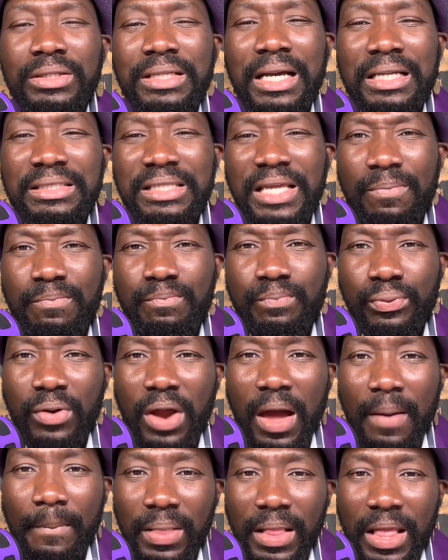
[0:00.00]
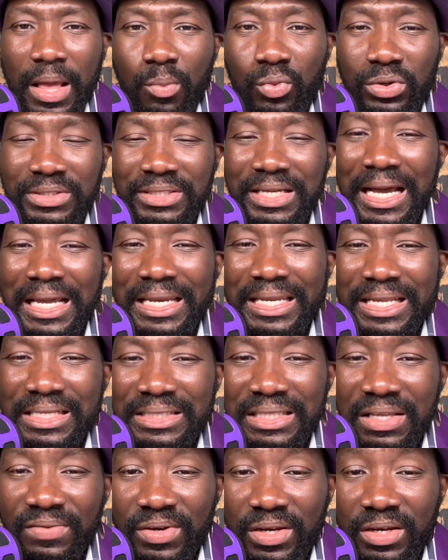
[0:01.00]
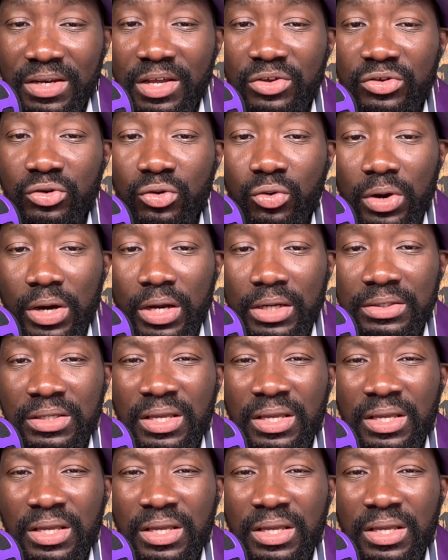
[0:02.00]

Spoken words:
has a problem with Ghanaians living in the U.S.